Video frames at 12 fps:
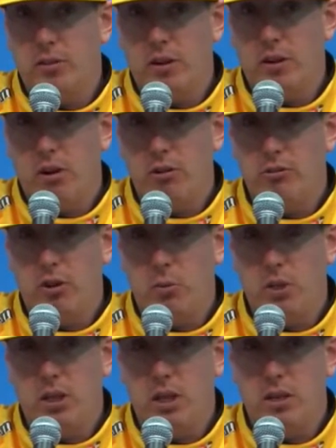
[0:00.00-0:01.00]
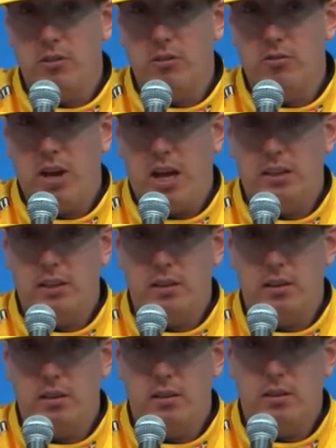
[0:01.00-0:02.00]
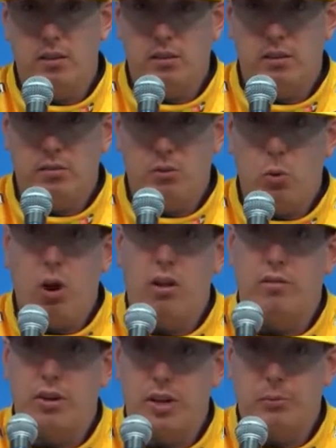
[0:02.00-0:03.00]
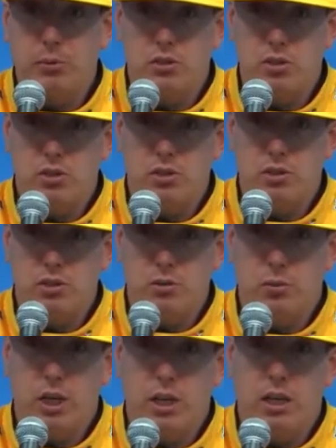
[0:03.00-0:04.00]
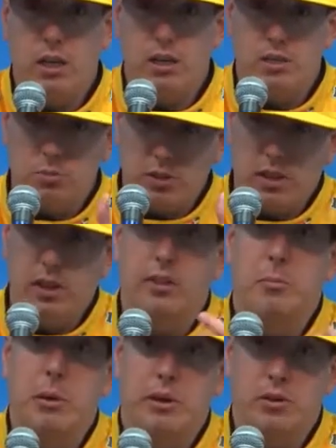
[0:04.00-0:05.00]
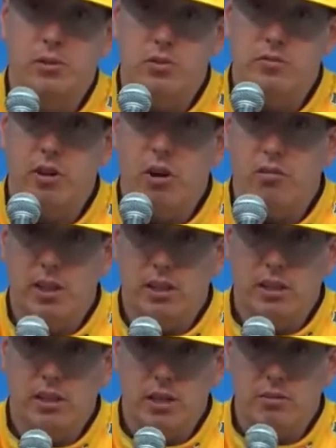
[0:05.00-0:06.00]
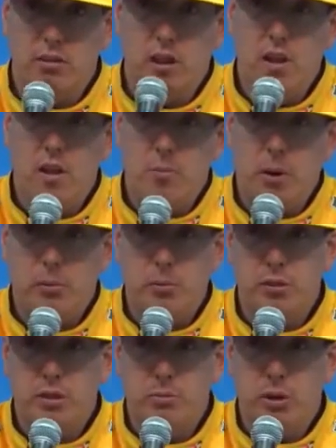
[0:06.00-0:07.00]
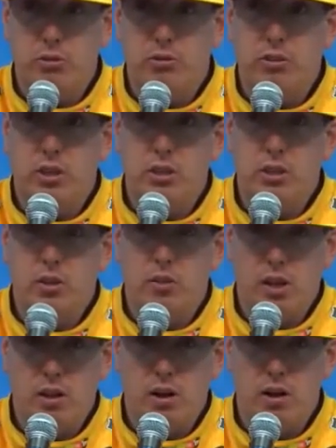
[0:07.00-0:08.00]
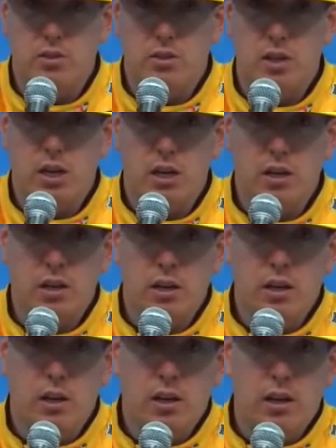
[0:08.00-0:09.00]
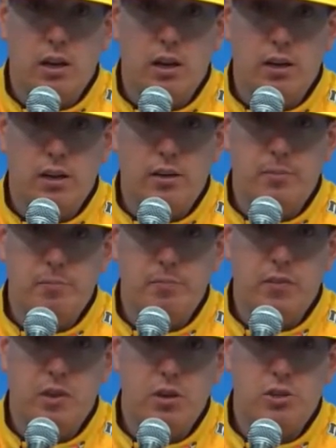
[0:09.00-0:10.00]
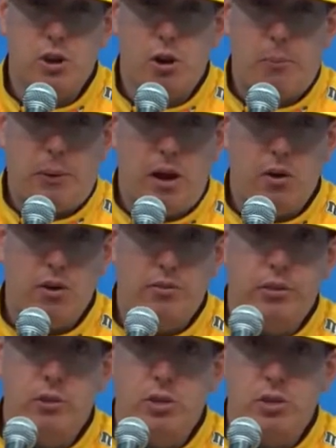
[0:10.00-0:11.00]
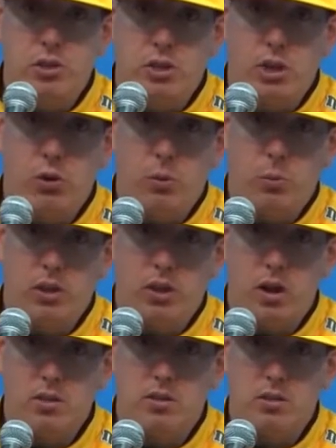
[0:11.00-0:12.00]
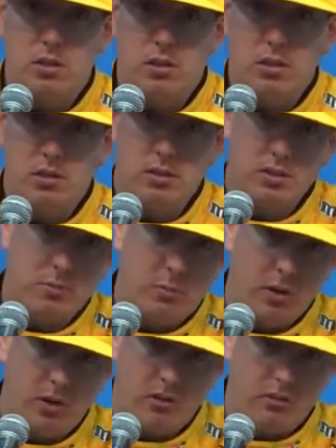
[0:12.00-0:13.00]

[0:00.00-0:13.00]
All-Star Weekend is the fact that the qualifying procedure is the way that it is, and we can get the pit crews involved. I think that's probably the most fun. You know, they lost their star power a few years ago when we lost the sprint